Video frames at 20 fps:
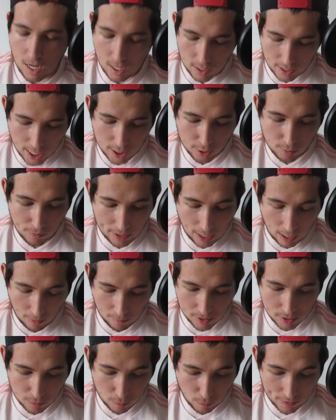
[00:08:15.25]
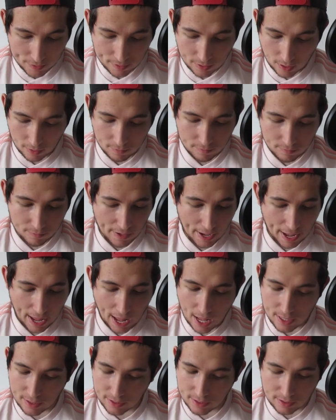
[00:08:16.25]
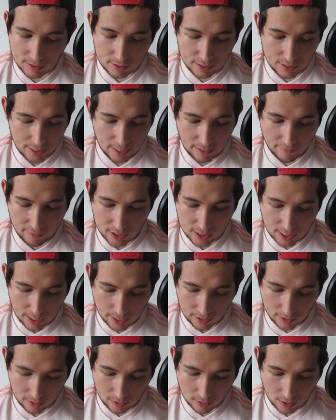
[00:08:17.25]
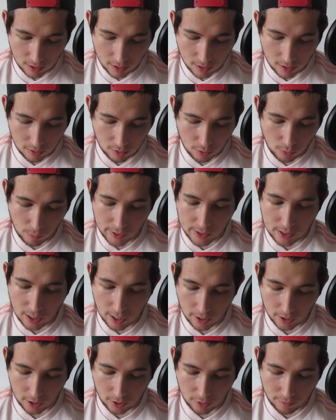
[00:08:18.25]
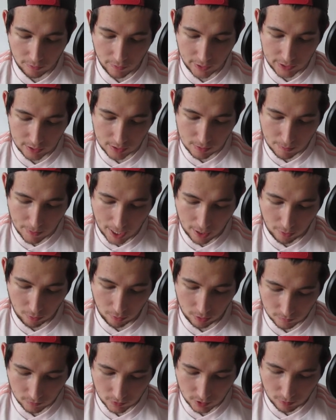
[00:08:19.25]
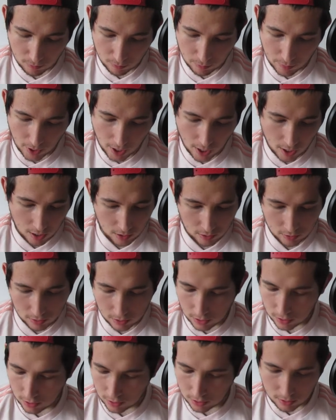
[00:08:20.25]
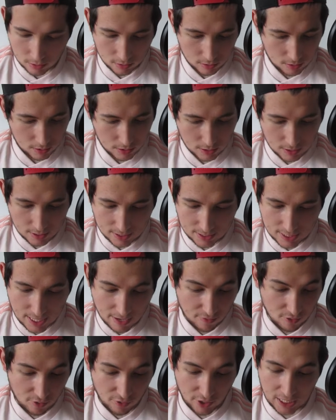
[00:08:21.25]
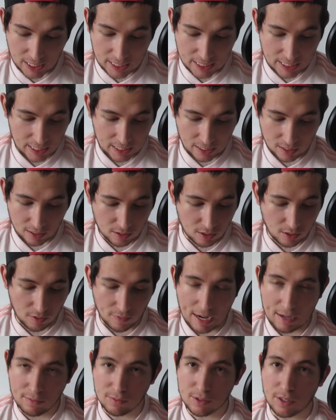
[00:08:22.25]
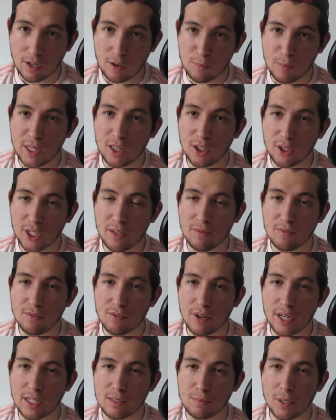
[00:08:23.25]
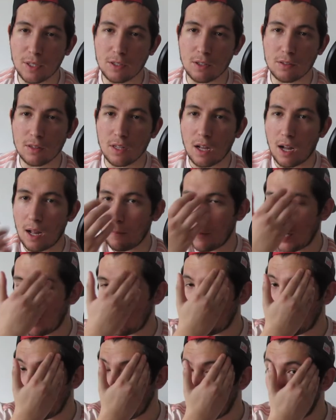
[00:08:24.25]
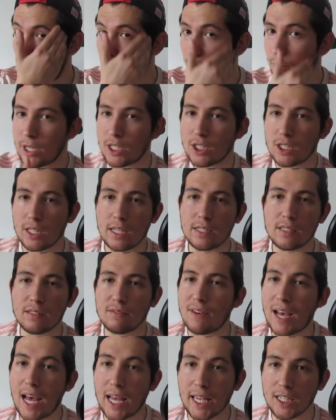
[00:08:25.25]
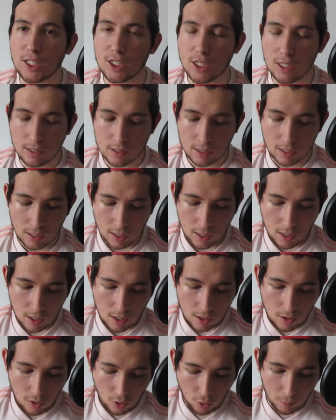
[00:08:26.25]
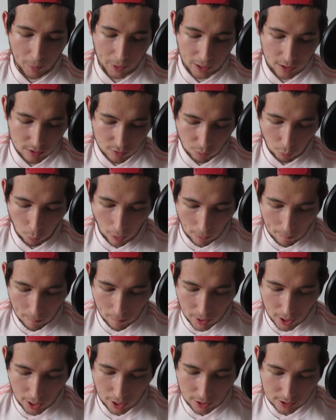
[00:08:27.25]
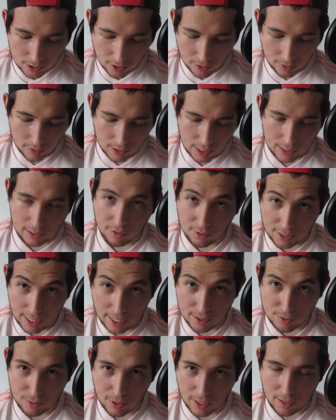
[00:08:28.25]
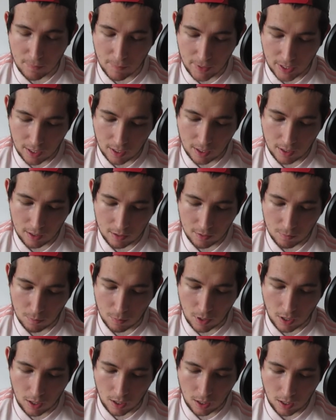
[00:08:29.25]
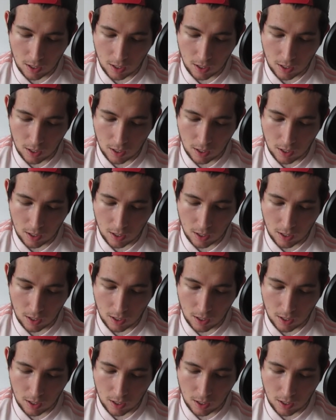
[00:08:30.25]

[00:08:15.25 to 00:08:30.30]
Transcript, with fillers: Next one up is one I've never seen, always heard good things about, but never really got around to it. I've been looking for it. It's been on like my Blu-ray wish list for ages, all because of one person, and I'll get to it in a minute, but